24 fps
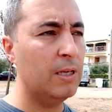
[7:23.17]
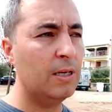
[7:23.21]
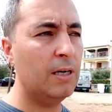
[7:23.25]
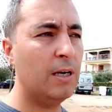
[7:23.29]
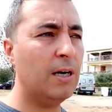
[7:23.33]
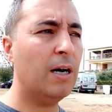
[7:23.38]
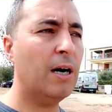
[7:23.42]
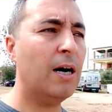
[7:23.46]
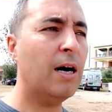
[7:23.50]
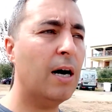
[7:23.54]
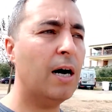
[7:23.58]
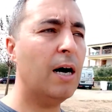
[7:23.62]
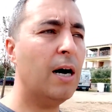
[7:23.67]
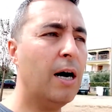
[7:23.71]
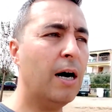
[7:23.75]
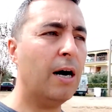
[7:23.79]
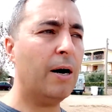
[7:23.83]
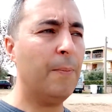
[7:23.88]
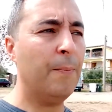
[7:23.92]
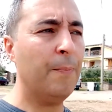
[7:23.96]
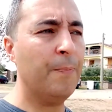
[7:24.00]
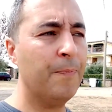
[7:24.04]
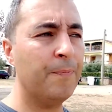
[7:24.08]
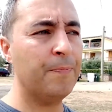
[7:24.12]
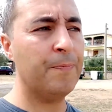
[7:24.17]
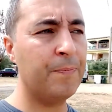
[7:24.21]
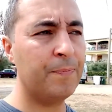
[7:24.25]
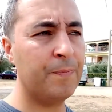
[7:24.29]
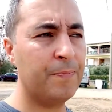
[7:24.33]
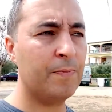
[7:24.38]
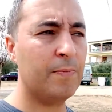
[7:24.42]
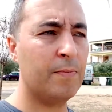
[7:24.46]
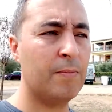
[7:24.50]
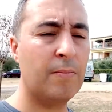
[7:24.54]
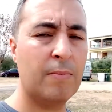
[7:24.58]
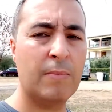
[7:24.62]
uh,
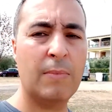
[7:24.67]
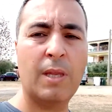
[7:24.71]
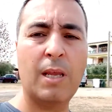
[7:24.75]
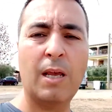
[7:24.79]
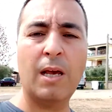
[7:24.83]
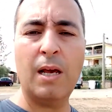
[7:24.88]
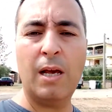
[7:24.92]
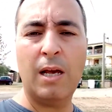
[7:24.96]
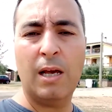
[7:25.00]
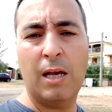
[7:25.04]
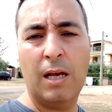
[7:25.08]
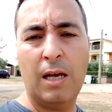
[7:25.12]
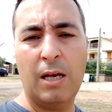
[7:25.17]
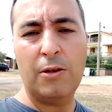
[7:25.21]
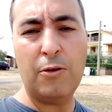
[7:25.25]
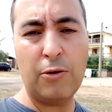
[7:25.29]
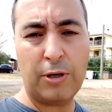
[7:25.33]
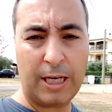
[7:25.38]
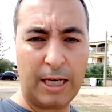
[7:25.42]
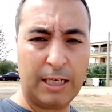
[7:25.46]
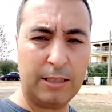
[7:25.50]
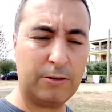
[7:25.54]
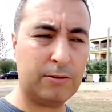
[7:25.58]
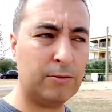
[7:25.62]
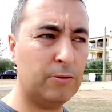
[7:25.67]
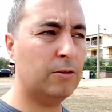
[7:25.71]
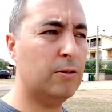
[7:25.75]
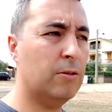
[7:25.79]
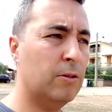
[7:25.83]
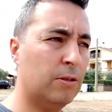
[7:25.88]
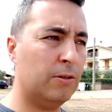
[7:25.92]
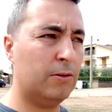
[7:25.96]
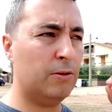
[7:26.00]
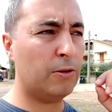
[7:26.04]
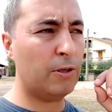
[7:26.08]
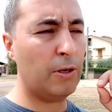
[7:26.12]
you can do
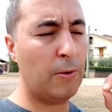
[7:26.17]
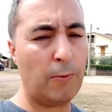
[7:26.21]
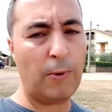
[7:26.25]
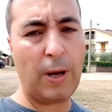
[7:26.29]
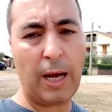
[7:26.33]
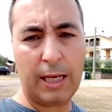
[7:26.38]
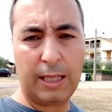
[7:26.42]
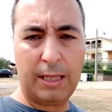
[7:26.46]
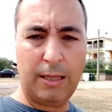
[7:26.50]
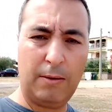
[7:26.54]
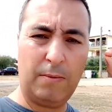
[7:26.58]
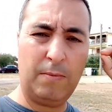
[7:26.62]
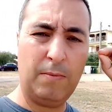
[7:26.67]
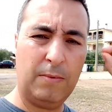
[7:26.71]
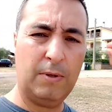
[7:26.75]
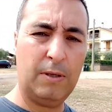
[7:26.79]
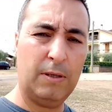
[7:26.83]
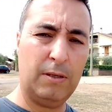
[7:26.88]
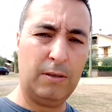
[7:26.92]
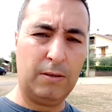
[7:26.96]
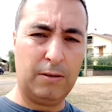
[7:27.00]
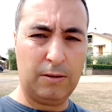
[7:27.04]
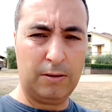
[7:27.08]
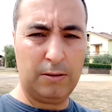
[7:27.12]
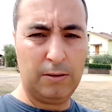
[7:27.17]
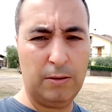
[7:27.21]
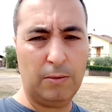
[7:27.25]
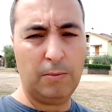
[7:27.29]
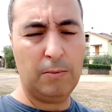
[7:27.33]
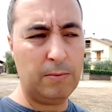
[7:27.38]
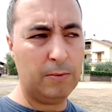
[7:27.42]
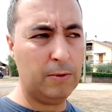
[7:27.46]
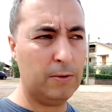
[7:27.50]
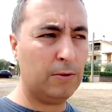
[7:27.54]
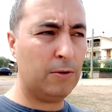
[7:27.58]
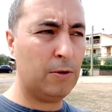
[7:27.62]
you can write
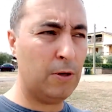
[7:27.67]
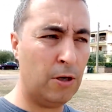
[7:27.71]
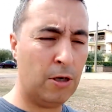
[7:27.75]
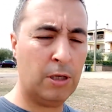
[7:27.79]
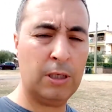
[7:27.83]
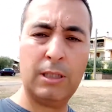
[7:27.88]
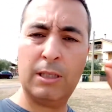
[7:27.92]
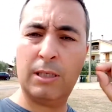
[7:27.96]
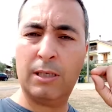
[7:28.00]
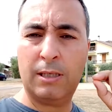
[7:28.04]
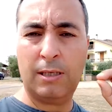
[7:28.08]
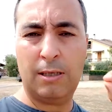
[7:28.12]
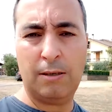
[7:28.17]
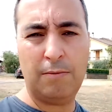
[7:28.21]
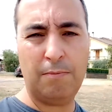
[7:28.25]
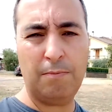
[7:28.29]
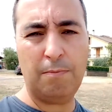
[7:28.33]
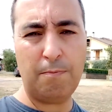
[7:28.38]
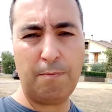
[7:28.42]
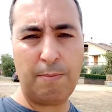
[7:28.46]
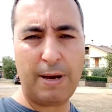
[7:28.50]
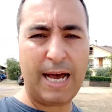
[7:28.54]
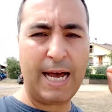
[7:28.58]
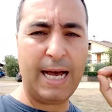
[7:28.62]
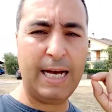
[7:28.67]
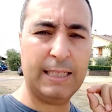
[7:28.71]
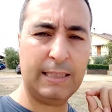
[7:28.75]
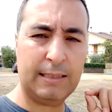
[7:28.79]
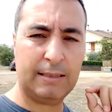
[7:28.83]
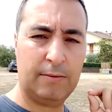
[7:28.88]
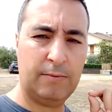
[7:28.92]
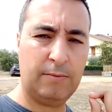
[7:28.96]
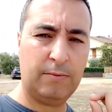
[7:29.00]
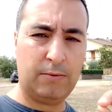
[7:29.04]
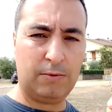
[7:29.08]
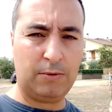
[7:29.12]
good bad
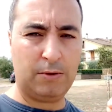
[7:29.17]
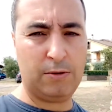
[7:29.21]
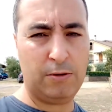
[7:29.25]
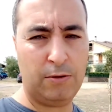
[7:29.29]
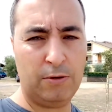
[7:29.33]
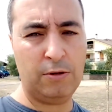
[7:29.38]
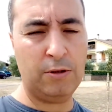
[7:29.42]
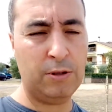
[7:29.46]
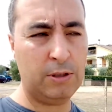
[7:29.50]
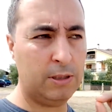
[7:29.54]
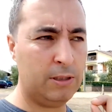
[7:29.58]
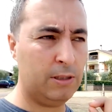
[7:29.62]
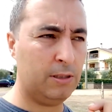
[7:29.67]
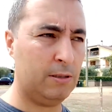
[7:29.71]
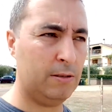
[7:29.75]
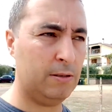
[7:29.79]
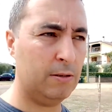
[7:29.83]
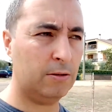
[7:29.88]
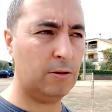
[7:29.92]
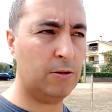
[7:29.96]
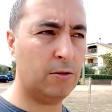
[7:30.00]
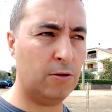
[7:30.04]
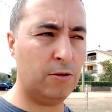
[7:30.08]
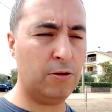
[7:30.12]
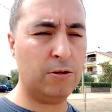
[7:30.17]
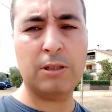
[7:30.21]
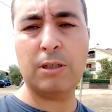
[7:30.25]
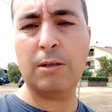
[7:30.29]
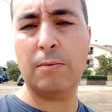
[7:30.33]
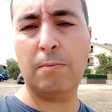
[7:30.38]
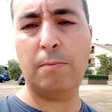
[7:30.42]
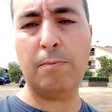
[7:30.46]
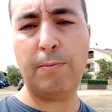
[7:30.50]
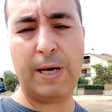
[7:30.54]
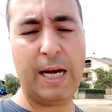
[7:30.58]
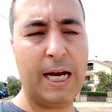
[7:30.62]
good good
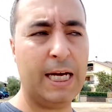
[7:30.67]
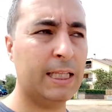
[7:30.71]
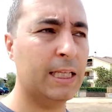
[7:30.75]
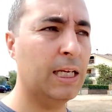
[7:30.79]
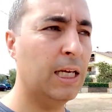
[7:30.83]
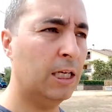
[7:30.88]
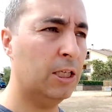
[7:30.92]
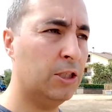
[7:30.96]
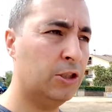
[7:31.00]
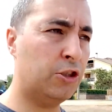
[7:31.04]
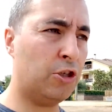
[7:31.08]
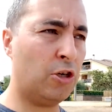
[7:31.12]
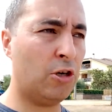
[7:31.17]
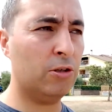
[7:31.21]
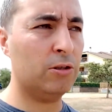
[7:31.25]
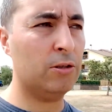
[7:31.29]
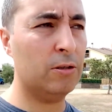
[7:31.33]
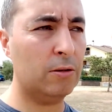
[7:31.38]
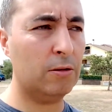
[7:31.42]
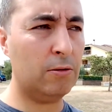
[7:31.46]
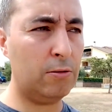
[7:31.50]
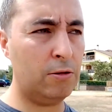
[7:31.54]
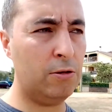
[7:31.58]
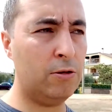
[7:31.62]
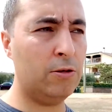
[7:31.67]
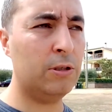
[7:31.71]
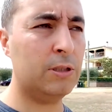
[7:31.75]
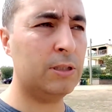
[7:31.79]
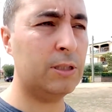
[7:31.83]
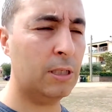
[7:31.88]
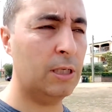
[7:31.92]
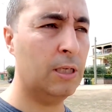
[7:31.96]
bad John good